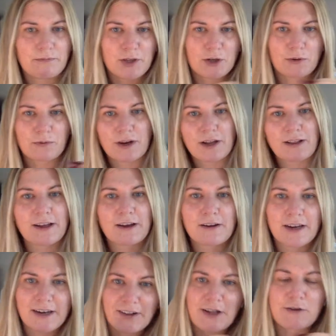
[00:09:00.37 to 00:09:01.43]

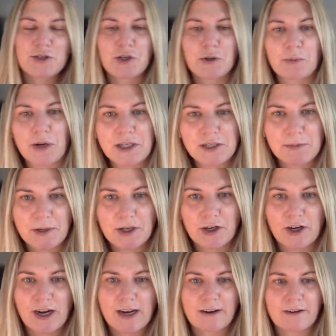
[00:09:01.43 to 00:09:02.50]
it allows your brain to be
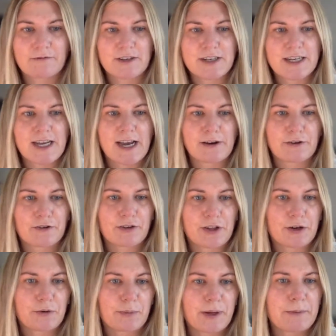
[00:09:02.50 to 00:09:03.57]
creative and meander a
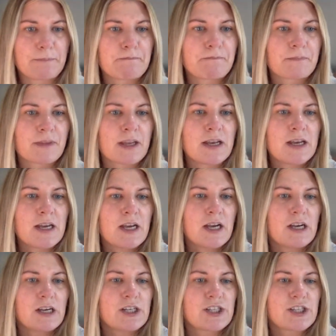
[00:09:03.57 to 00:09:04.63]
little bit.
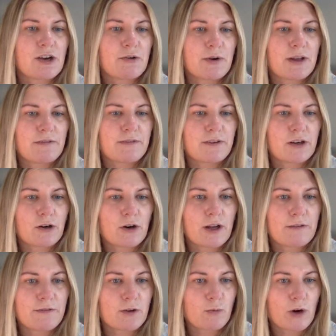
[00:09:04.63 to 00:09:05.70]
So if
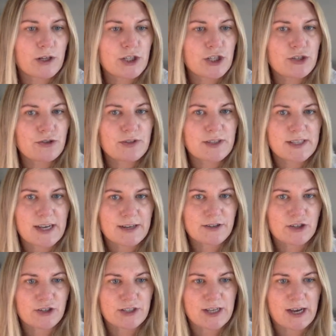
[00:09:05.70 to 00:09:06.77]
you want to do this
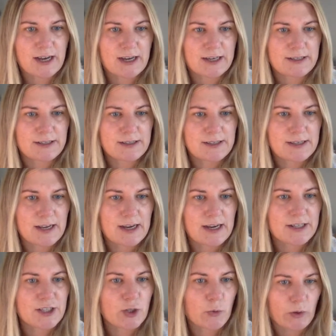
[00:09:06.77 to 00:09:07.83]
exercise,
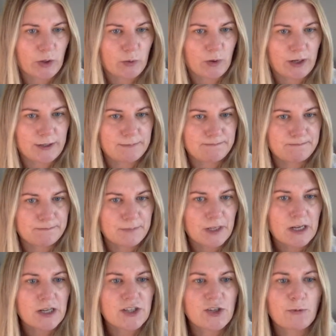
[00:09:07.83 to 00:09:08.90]
it's a quick one.
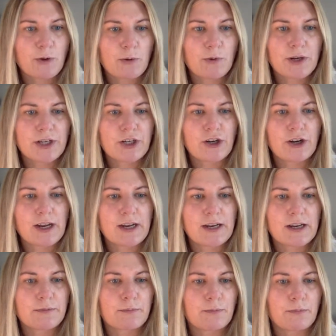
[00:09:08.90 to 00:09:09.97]
So we want to create
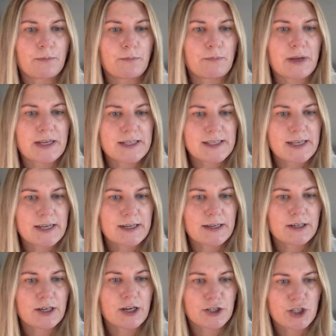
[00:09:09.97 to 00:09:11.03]
a basic
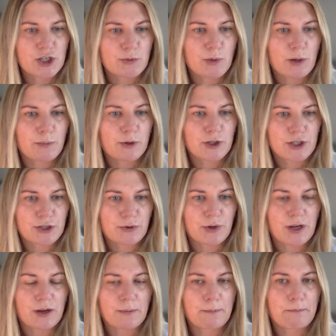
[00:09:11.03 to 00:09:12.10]
customer
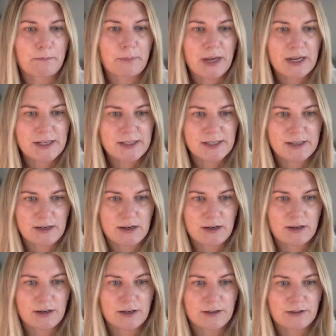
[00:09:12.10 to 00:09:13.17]
persona based
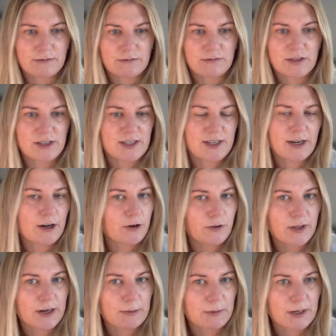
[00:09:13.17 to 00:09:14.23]
on the scenario
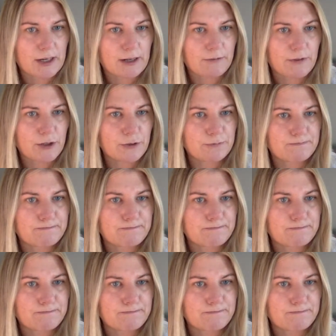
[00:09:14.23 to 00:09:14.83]
that I'm going to give you.